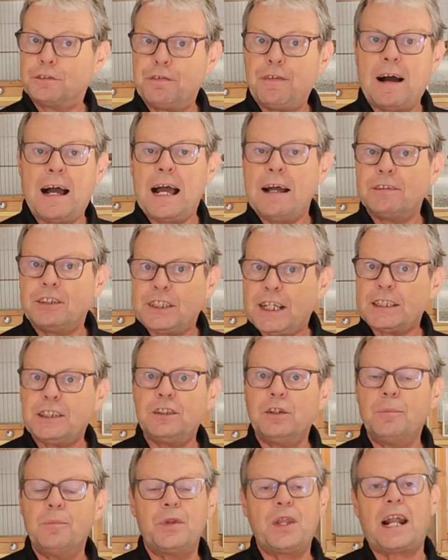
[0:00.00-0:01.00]
5, 6
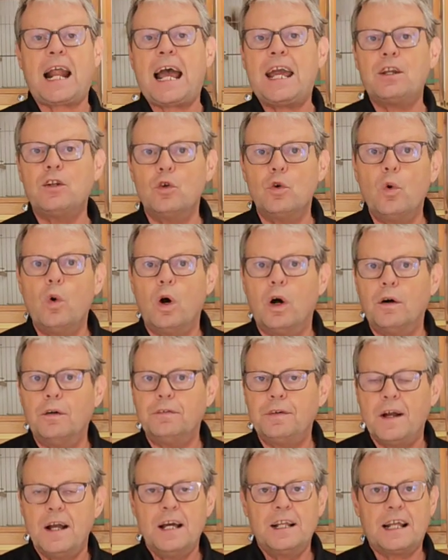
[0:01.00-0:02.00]
of them that I know
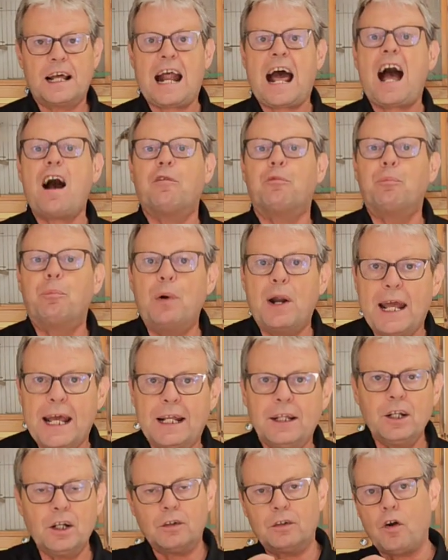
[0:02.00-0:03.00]
of that have
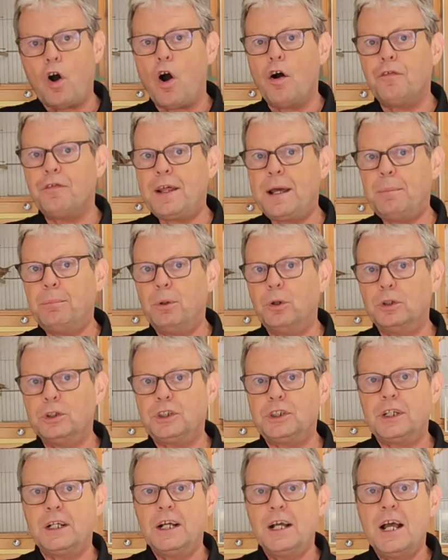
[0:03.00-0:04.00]
bred off them
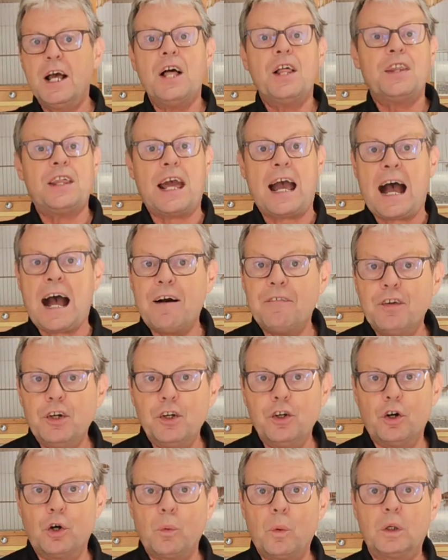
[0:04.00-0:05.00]
birds. They have their
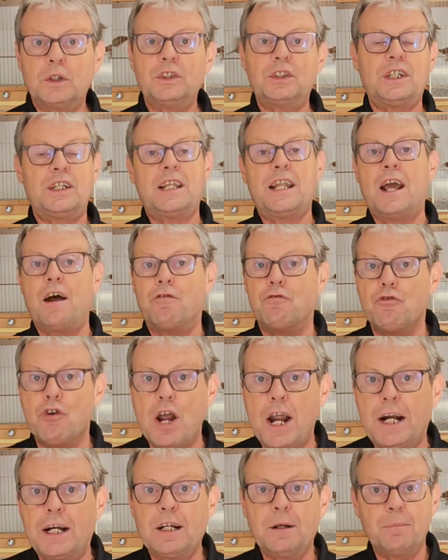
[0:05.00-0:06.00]
young ones, they have
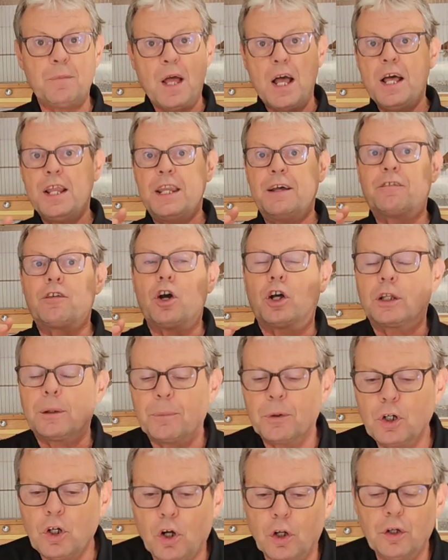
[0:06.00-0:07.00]
reared them, they've got
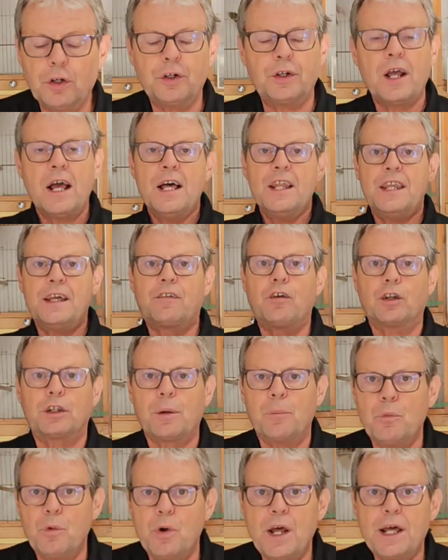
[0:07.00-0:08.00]
them coloured, they've got
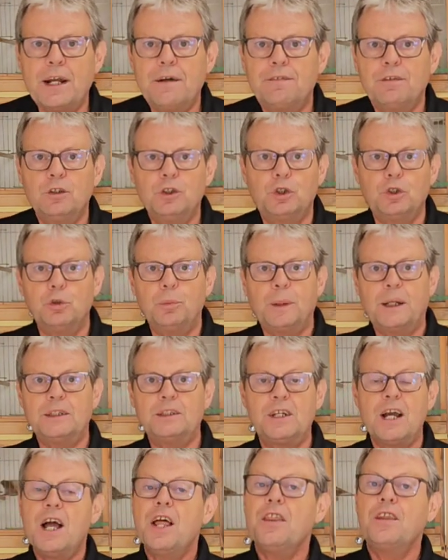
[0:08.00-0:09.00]
them ready for the show
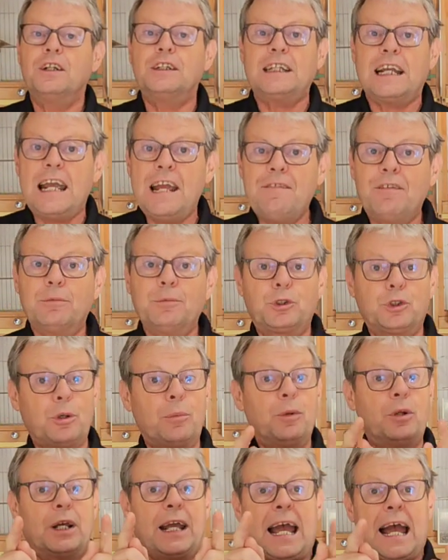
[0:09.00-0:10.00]
bench. There's even some
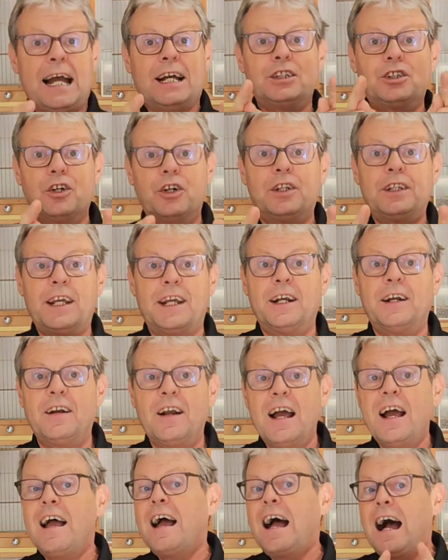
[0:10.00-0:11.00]
of the guys out there
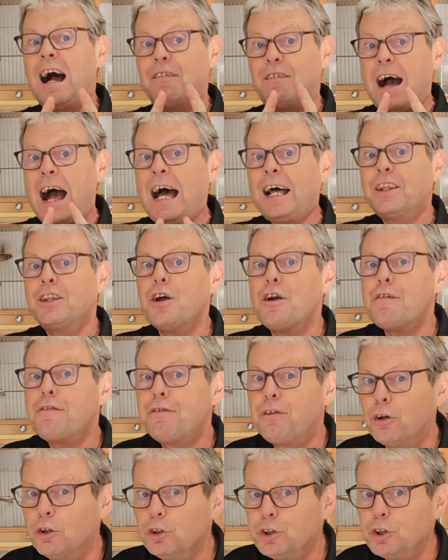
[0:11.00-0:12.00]
have had their
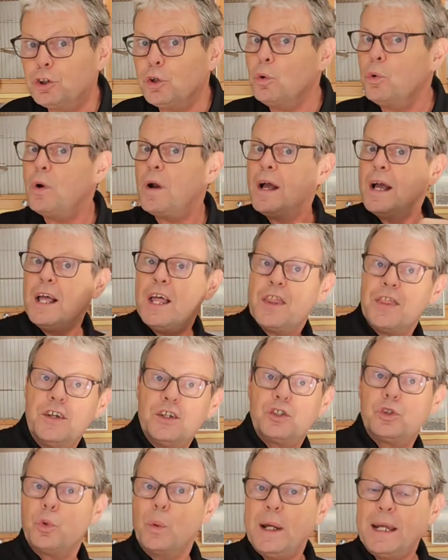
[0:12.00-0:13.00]
first show
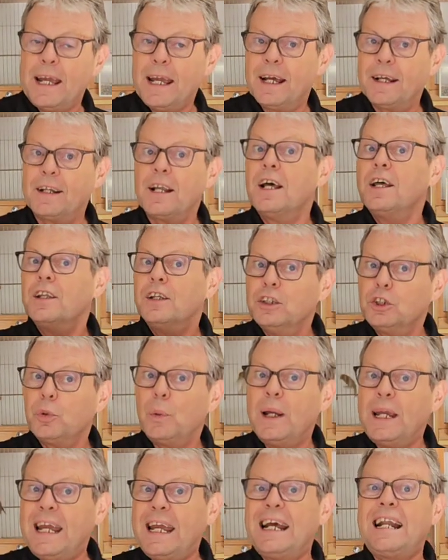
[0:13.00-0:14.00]
this weekend. This
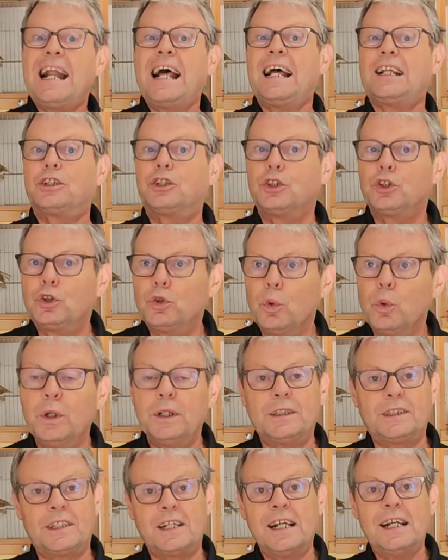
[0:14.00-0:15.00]
weekend at
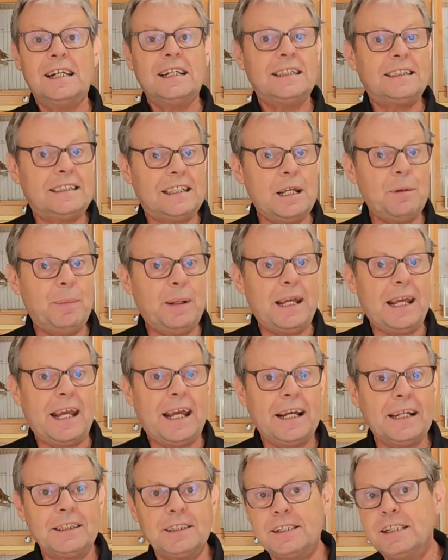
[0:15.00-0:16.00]
Swords
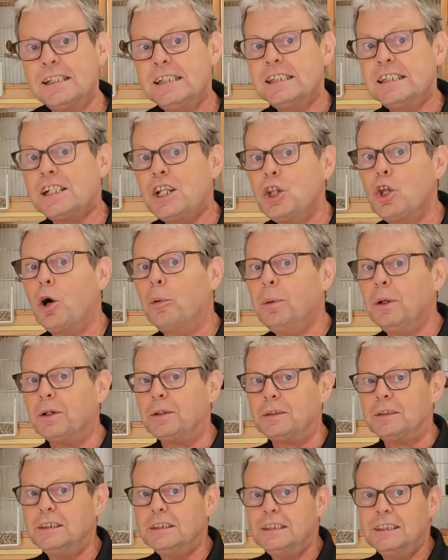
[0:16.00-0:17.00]
CBS in
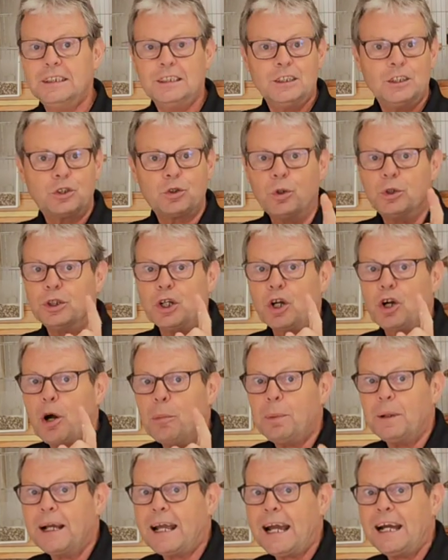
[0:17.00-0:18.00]
Dublin. So there's a
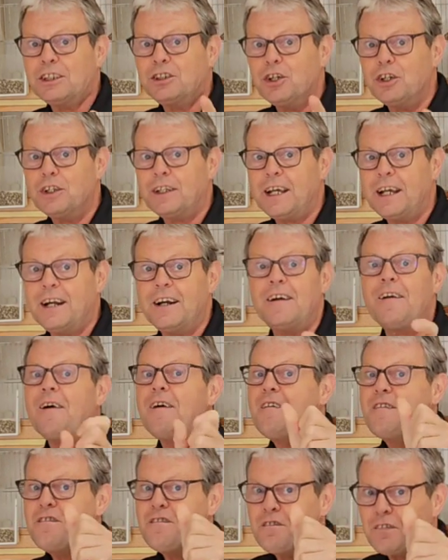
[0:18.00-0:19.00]
couple of guys out there,
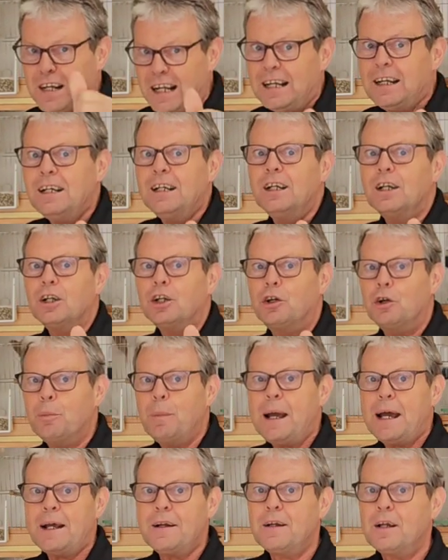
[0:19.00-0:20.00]
good
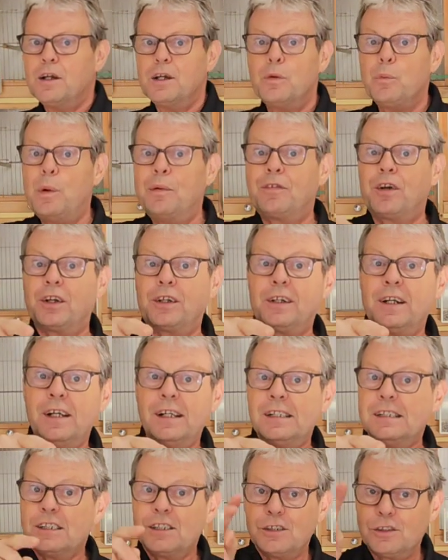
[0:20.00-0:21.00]
men. We've got
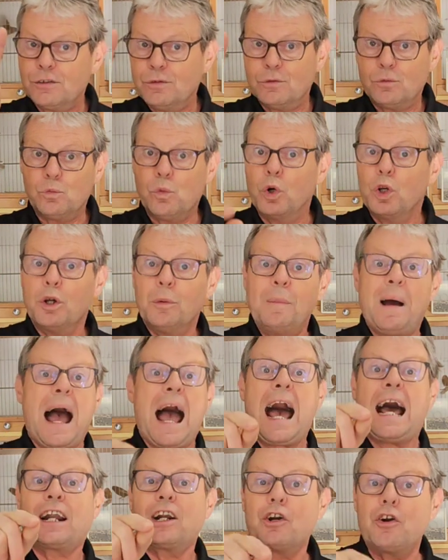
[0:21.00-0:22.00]
William
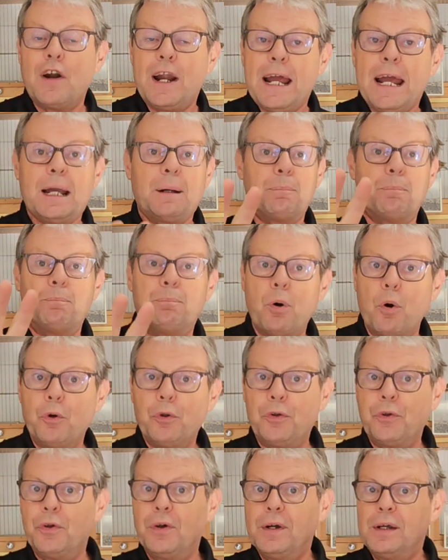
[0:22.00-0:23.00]
and Greg both,